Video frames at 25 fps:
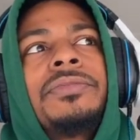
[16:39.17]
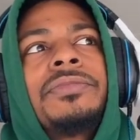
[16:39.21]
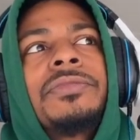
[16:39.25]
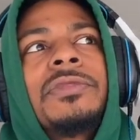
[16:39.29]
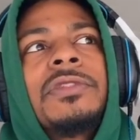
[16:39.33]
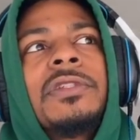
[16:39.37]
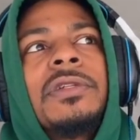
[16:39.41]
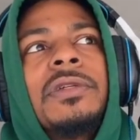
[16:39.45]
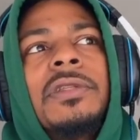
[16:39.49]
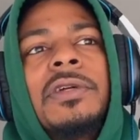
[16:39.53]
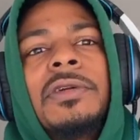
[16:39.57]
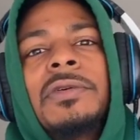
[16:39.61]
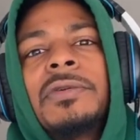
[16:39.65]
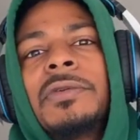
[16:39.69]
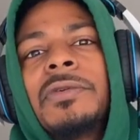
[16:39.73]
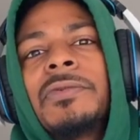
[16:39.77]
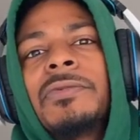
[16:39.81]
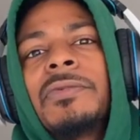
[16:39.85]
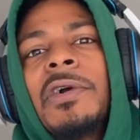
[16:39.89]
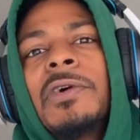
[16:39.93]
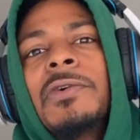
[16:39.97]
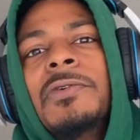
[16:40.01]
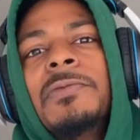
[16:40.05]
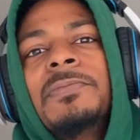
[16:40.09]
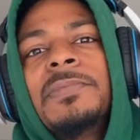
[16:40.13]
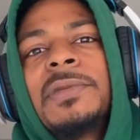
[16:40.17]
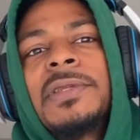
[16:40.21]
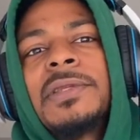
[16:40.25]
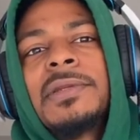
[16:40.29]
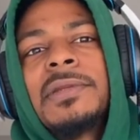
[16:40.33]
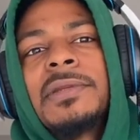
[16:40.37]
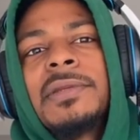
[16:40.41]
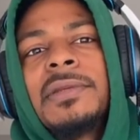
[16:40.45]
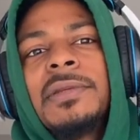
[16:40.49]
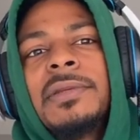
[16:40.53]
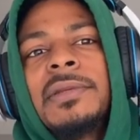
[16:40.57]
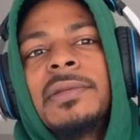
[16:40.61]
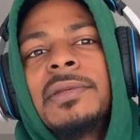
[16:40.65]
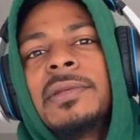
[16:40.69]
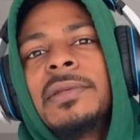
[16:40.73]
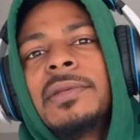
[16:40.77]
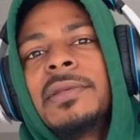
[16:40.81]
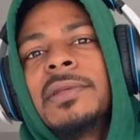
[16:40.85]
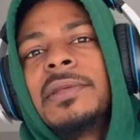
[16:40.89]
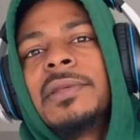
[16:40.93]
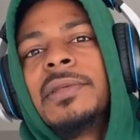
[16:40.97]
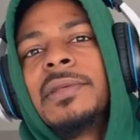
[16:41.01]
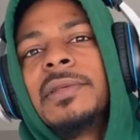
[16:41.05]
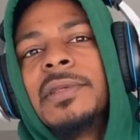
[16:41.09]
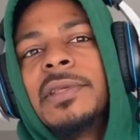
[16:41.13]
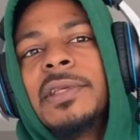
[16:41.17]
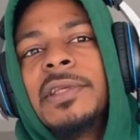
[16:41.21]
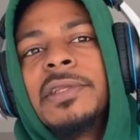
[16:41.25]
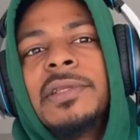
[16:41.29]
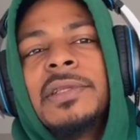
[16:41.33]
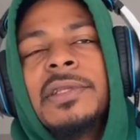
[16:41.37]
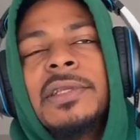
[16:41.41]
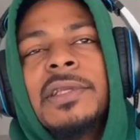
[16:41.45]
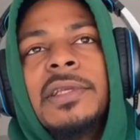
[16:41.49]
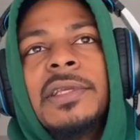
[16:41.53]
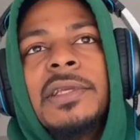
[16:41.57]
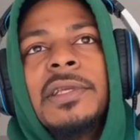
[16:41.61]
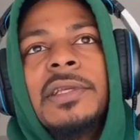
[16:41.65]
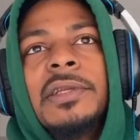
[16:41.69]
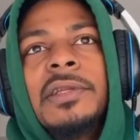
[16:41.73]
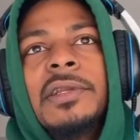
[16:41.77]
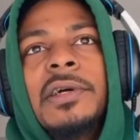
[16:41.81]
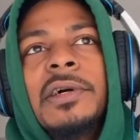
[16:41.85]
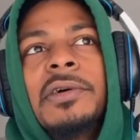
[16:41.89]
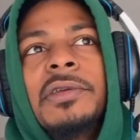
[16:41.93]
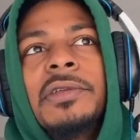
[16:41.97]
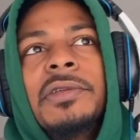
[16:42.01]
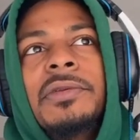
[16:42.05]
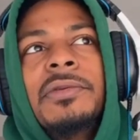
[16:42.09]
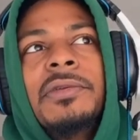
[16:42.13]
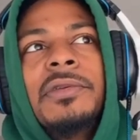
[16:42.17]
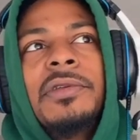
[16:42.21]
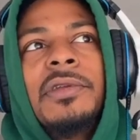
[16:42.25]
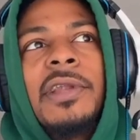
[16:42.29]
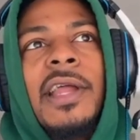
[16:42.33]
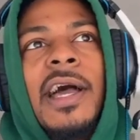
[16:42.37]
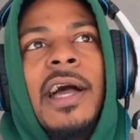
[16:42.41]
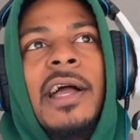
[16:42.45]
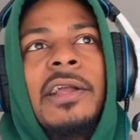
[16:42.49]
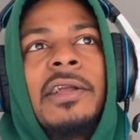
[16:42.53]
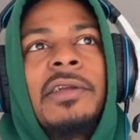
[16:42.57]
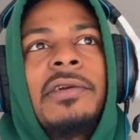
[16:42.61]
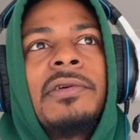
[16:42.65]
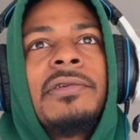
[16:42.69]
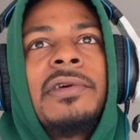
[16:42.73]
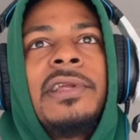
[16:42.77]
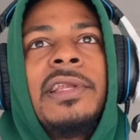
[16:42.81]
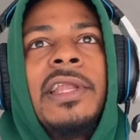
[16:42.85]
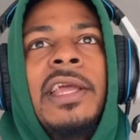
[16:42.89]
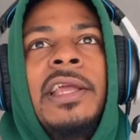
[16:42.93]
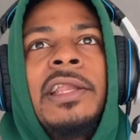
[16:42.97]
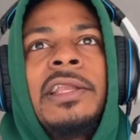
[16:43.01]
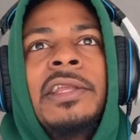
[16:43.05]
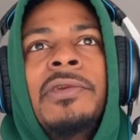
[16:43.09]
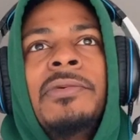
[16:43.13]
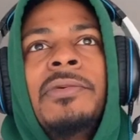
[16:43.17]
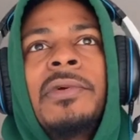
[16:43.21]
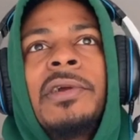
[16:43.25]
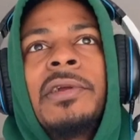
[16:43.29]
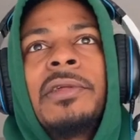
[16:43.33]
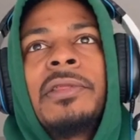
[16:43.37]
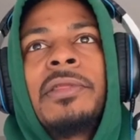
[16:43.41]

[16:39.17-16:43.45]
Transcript: Learn the ropes. You're not going anywhere